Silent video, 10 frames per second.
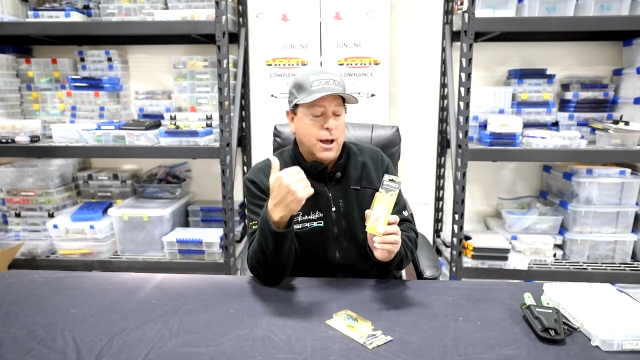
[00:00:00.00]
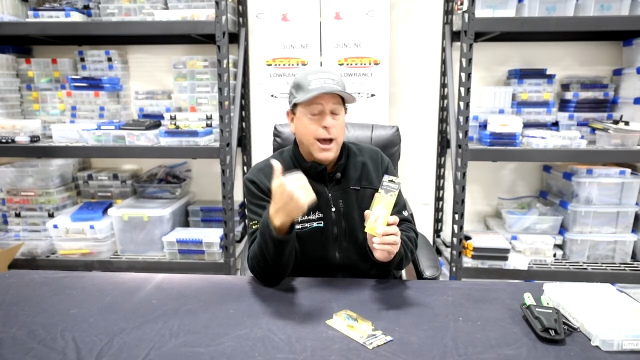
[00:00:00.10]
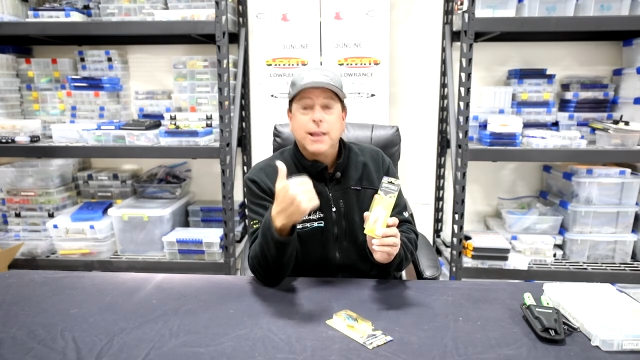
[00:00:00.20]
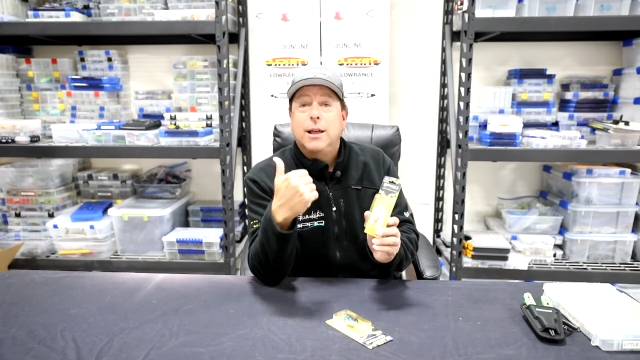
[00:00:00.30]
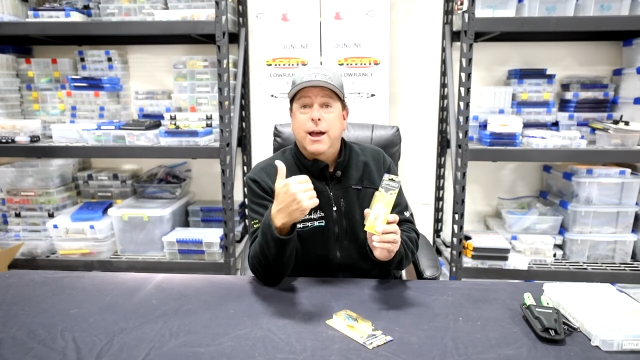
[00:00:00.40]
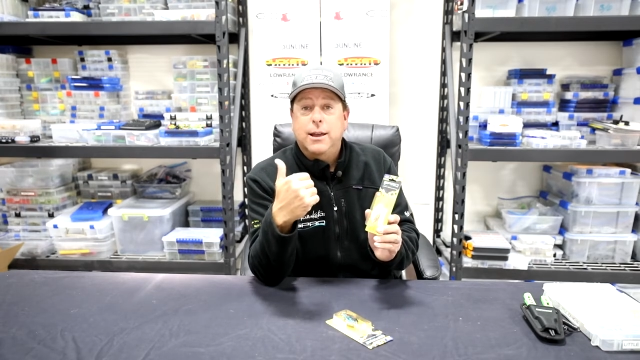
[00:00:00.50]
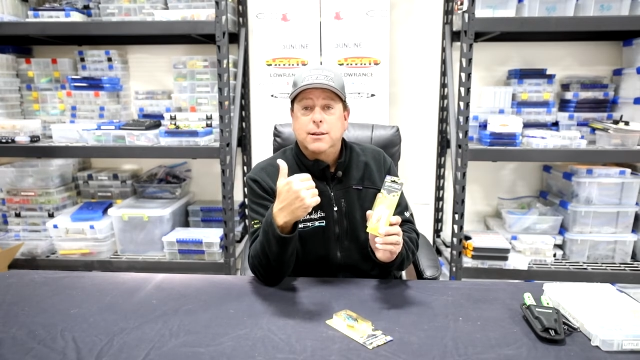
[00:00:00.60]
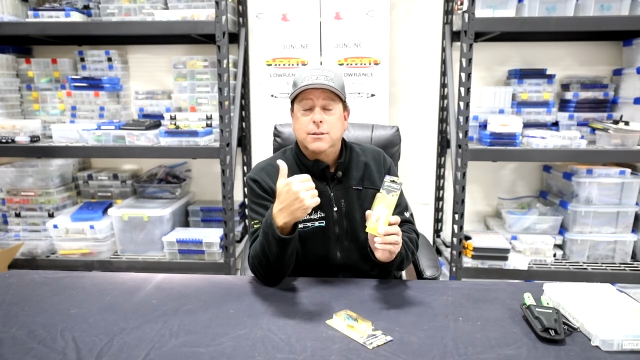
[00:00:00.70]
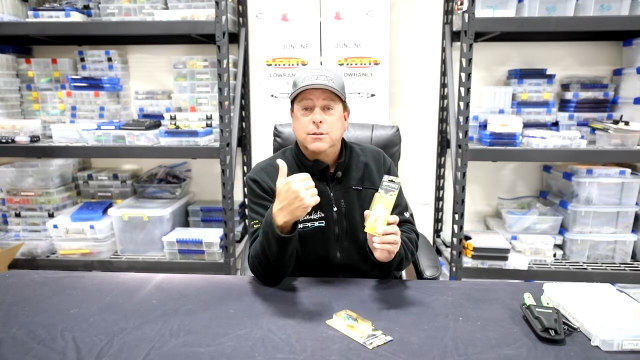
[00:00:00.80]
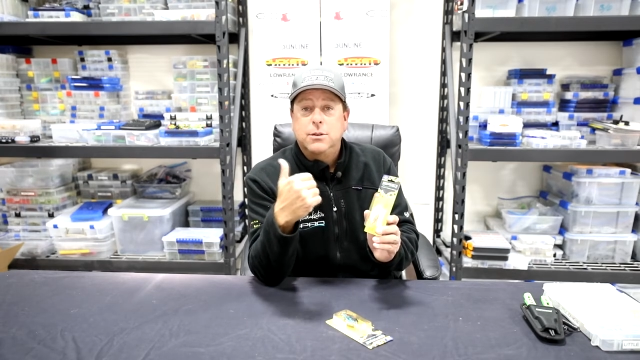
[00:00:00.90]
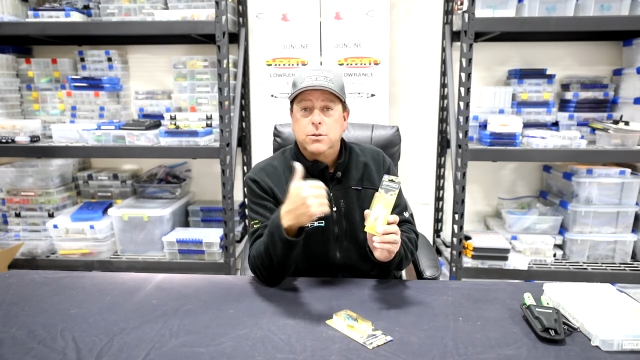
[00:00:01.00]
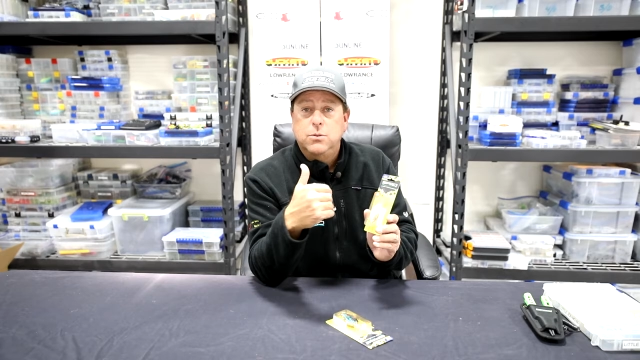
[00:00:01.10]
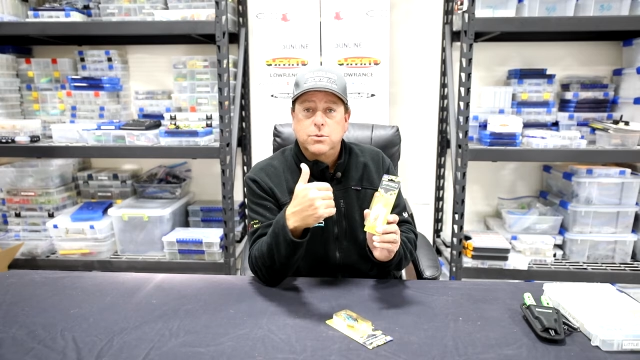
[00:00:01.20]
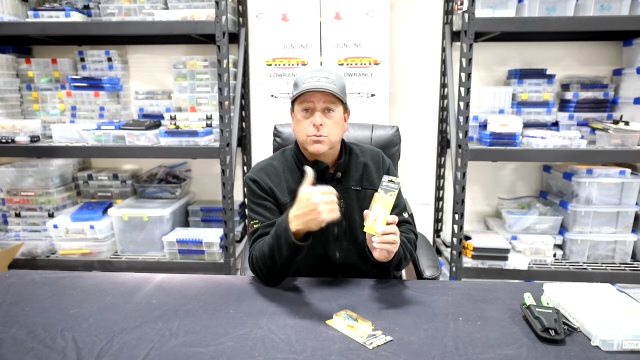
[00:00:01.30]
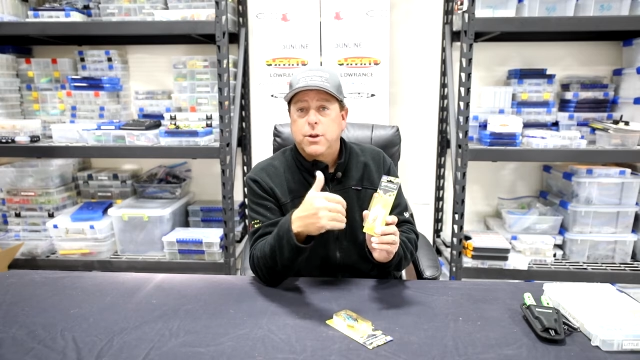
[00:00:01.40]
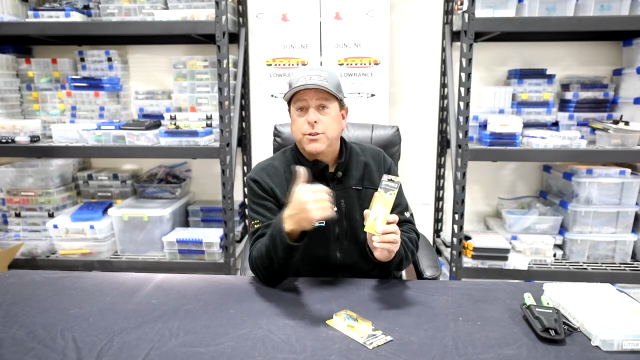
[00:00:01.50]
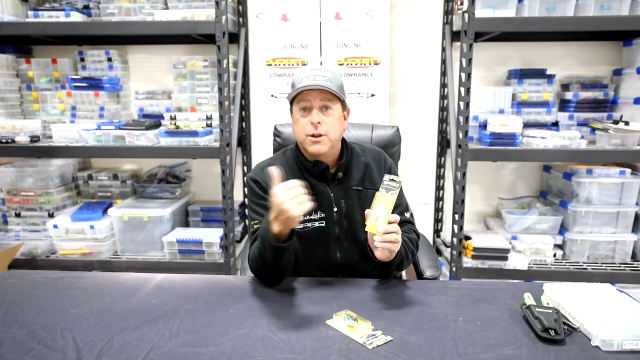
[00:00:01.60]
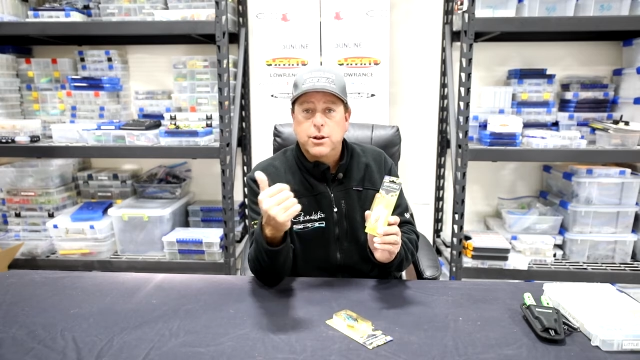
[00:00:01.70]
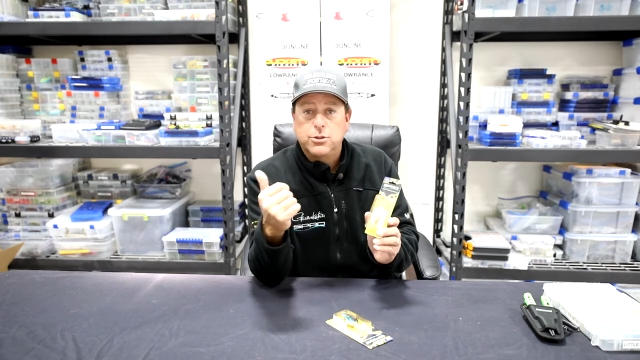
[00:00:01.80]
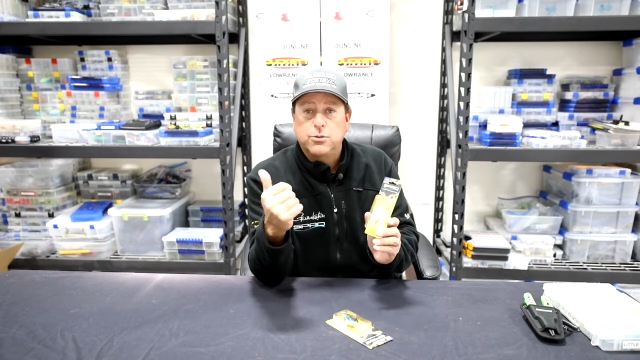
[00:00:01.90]
I like to use throughout the
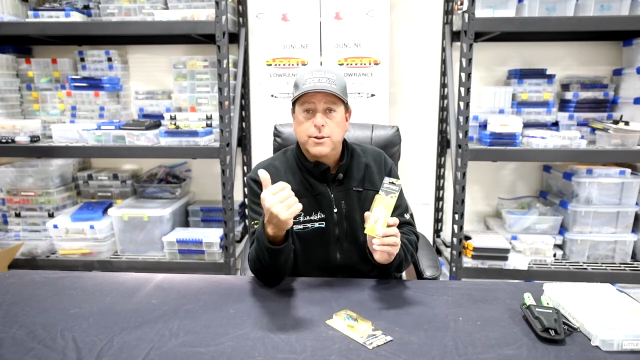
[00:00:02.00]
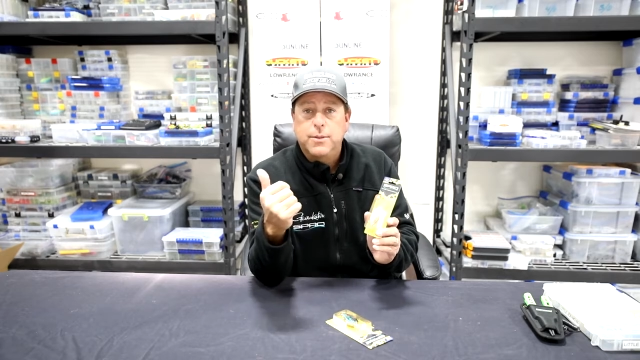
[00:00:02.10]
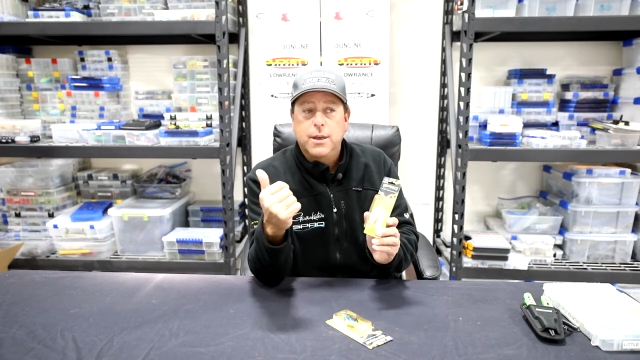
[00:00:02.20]
country.